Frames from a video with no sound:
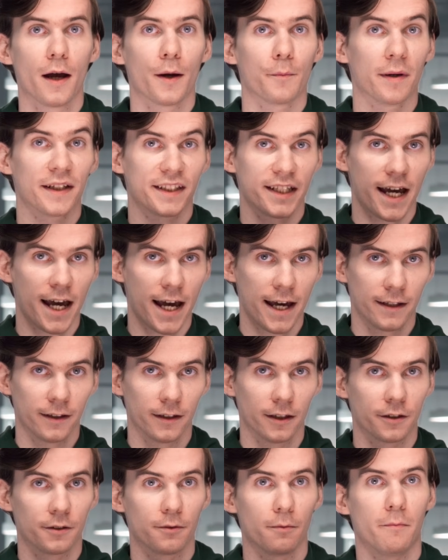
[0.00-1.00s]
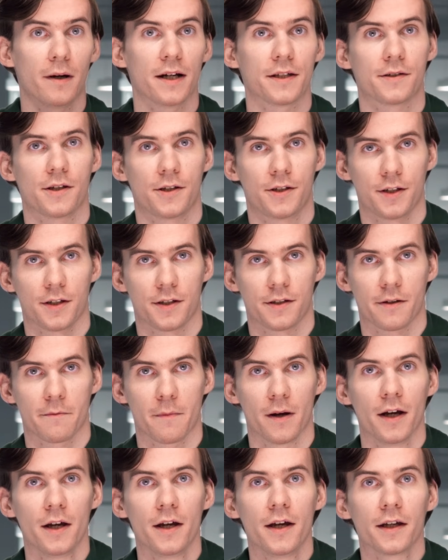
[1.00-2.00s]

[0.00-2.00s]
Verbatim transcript: but handled by the system,